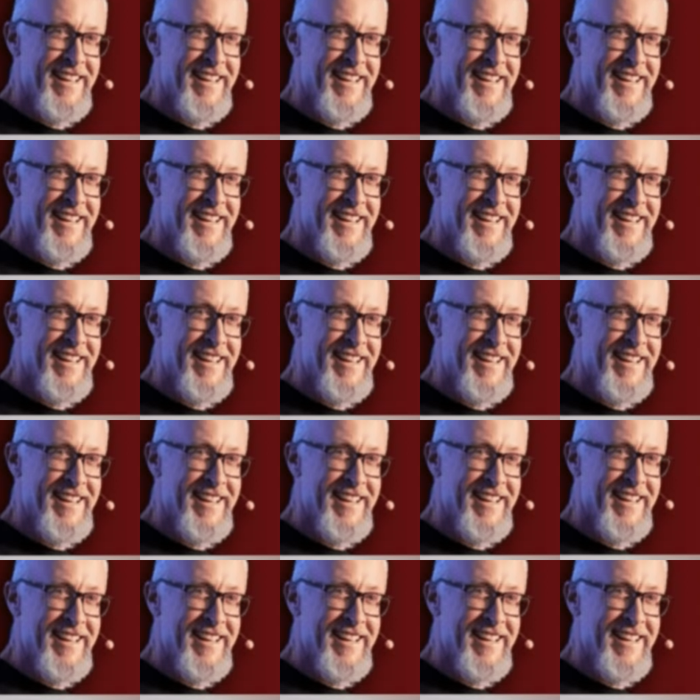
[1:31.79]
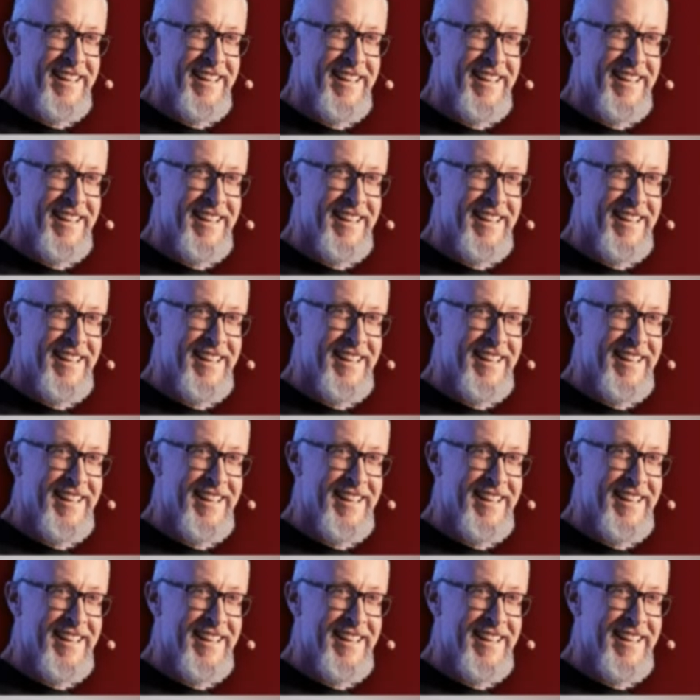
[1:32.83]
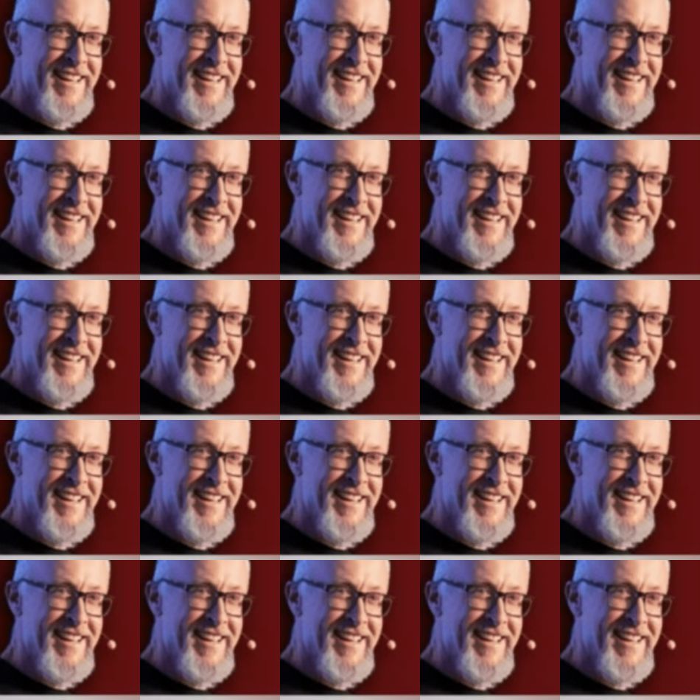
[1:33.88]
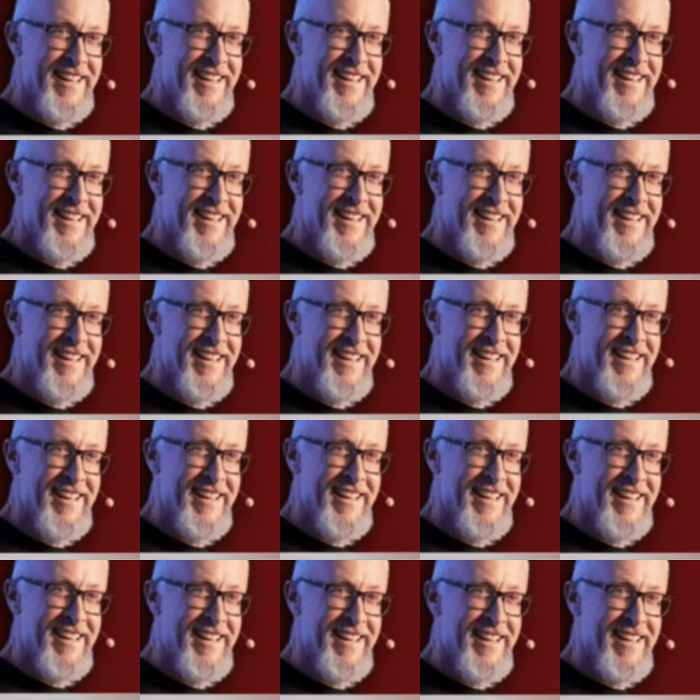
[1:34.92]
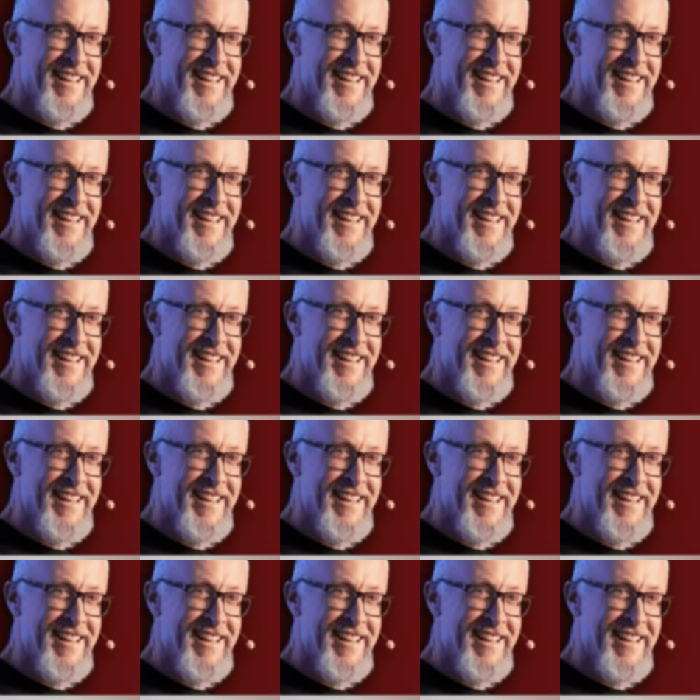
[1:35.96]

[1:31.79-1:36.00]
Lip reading: The person shown says nothing.